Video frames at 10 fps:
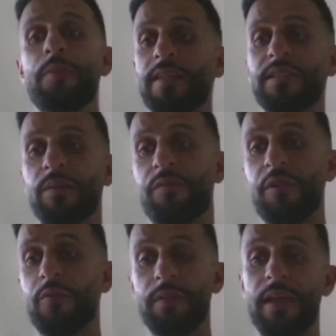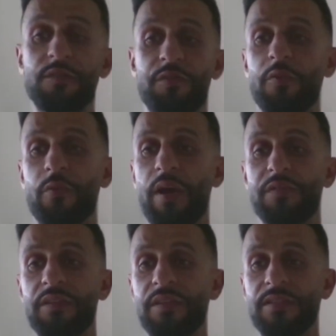But that's for the
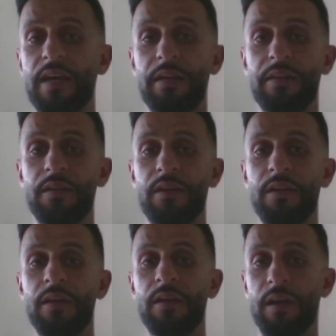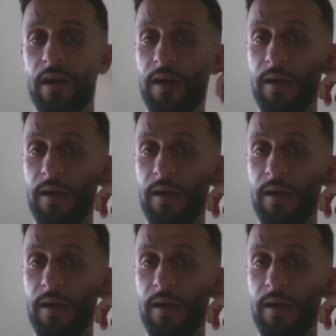ref to decide. Um,